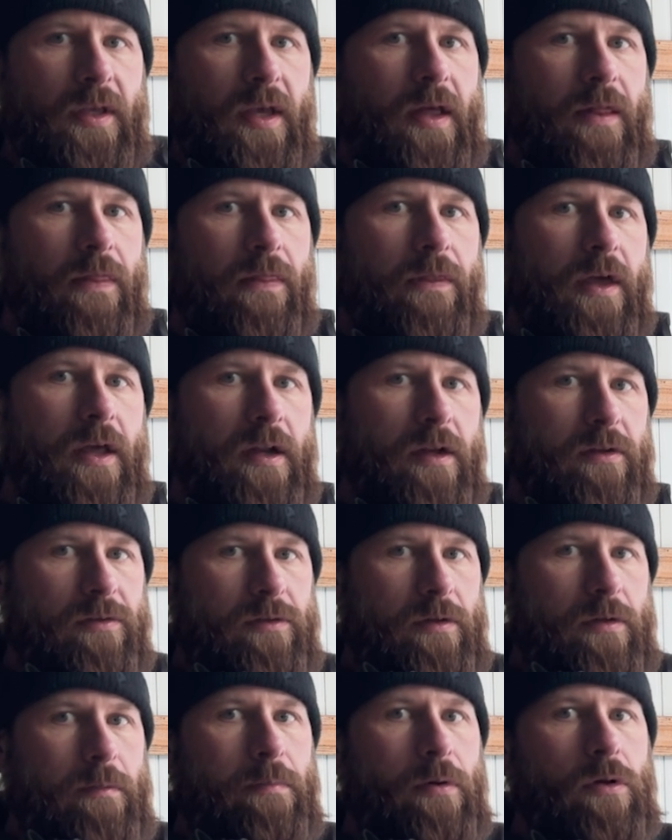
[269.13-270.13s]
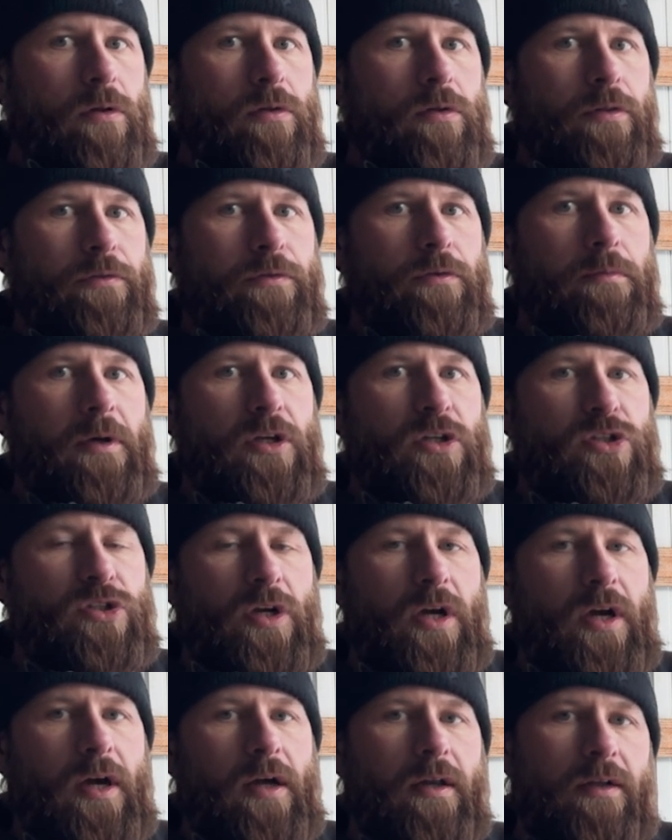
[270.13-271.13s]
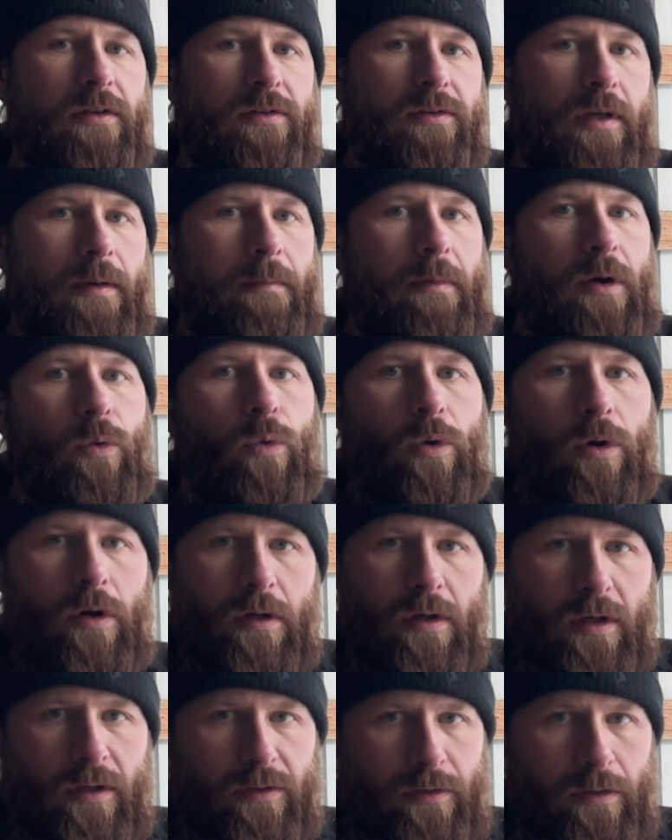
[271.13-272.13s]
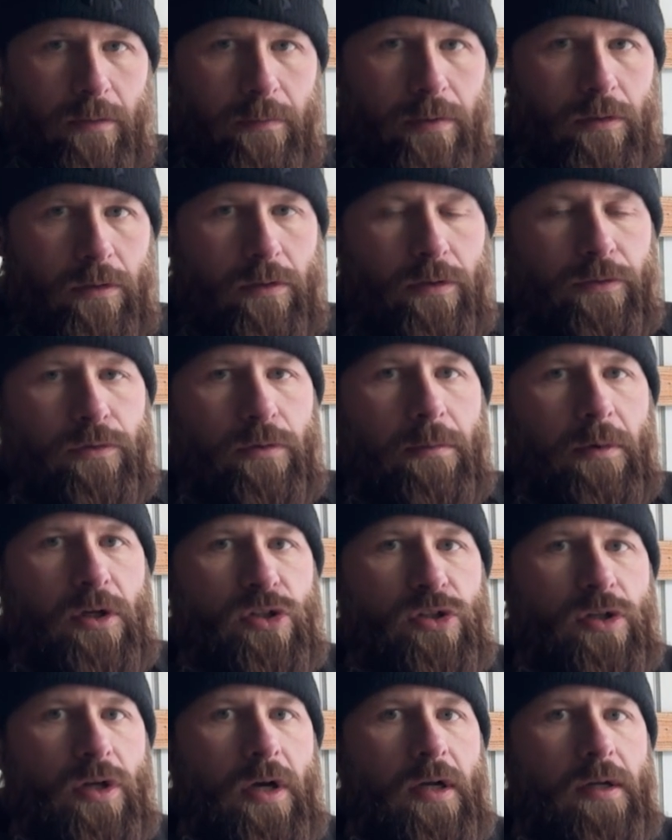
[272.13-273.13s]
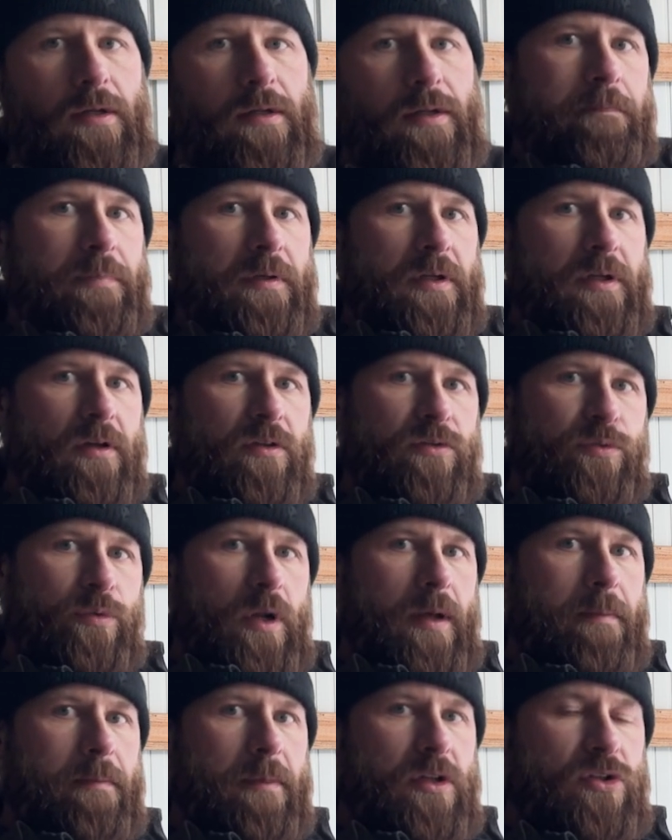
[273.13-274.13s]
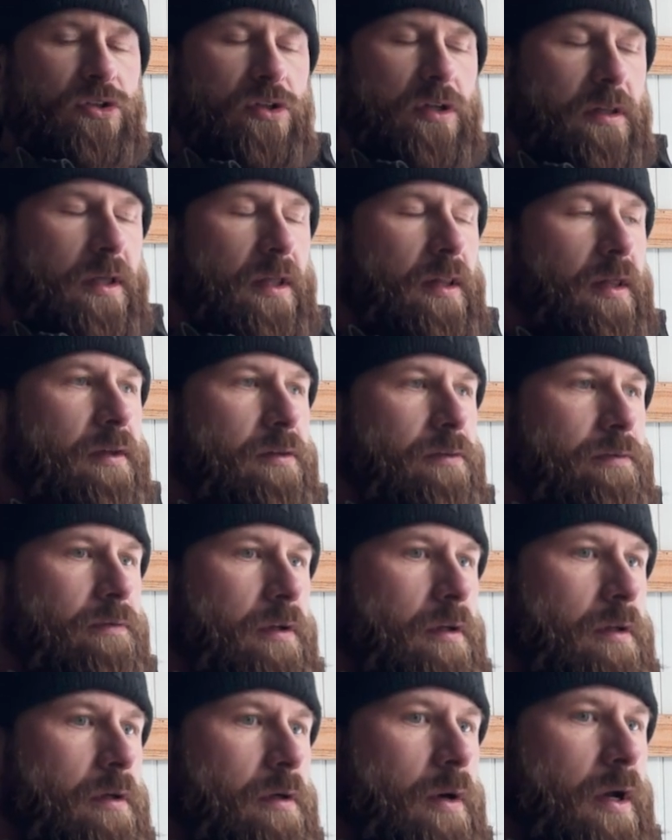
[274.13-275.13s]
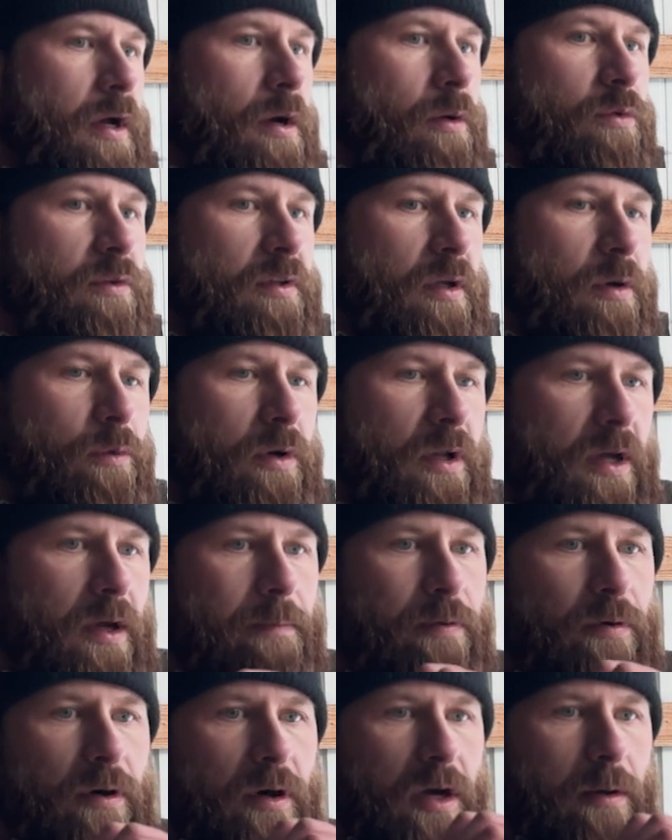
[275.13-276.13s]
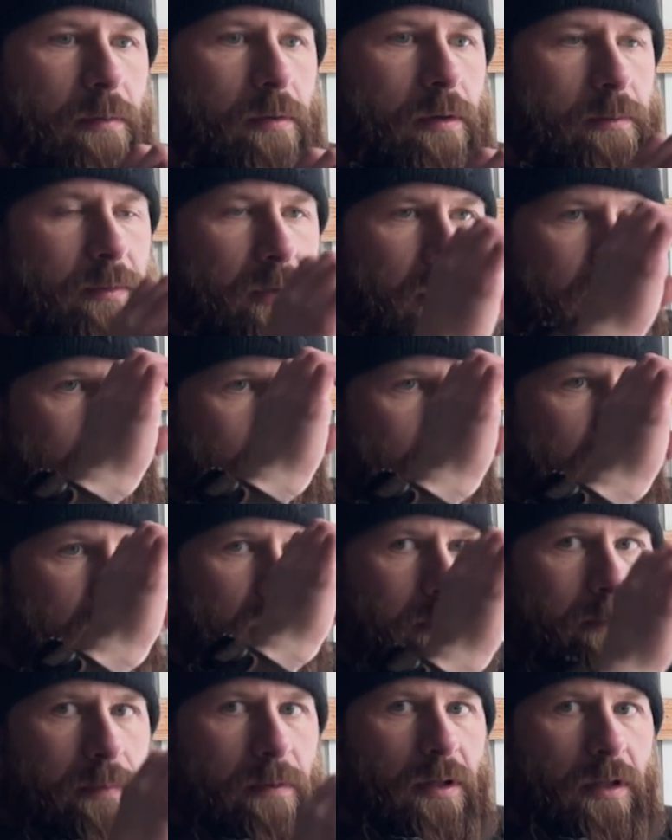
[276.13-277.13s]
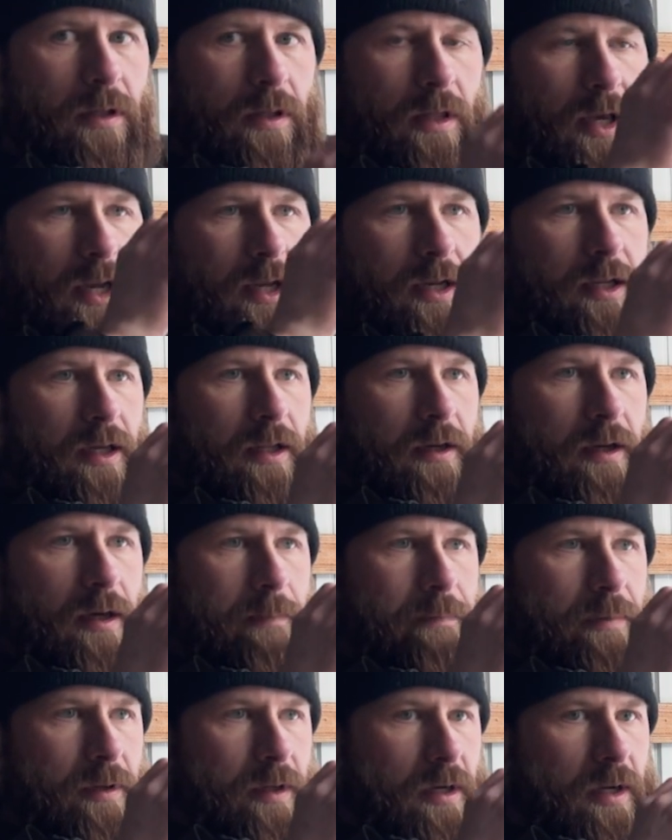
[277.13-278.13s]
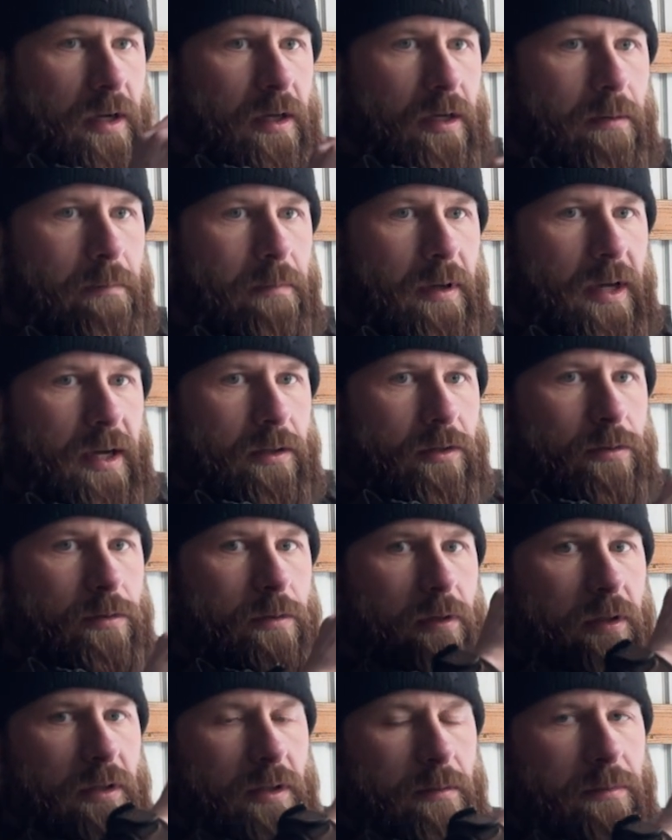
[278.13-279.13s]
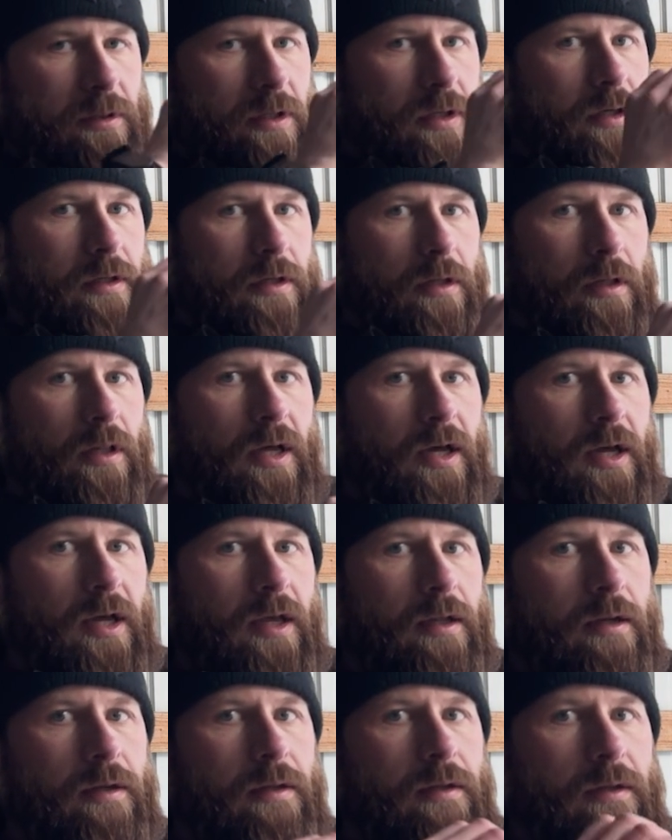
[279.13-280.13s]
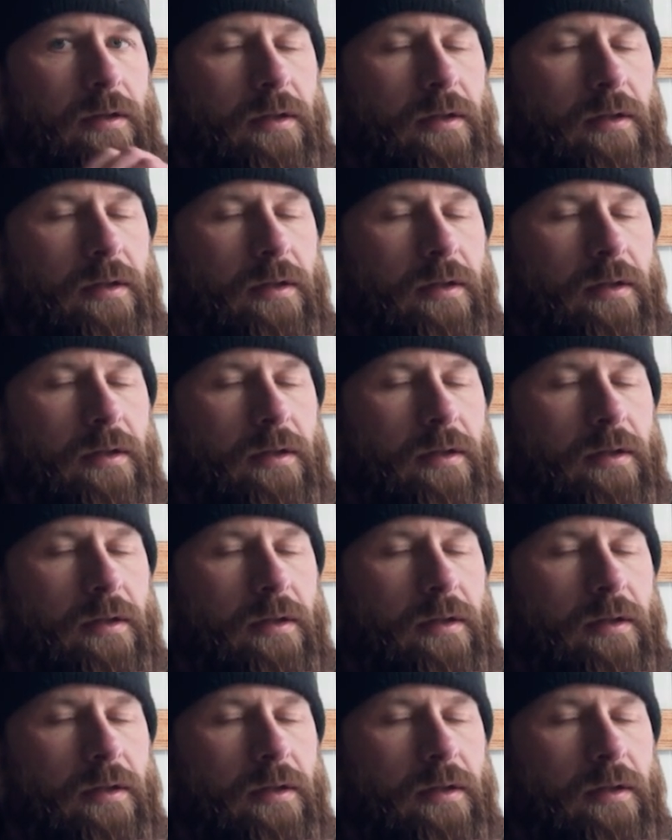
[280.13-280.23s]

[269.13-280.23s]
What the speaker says: And then I start pulling through my shot. I say my word, I start pulling through my shot. Because what I mentioned in that last video, I always would have problem, like I would keep lining it up and I come back to it, it'd be unaligned.